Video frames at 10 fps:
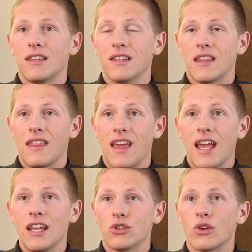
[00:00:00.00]
that
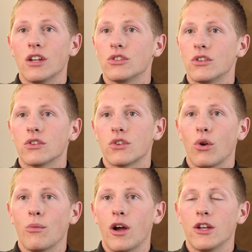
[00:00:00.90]
they treasure
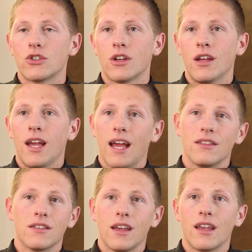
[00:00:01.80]
so much and
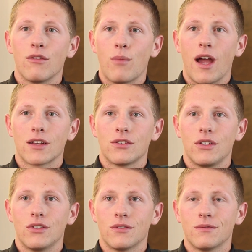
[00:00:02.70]
that they give back to
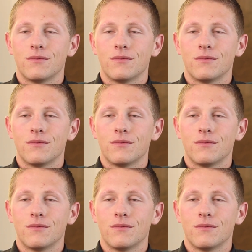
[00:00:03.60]
you.